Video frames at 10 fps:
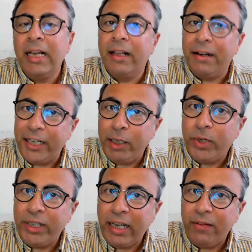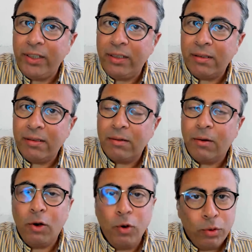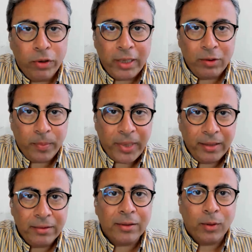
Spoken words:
real world evidence or randomized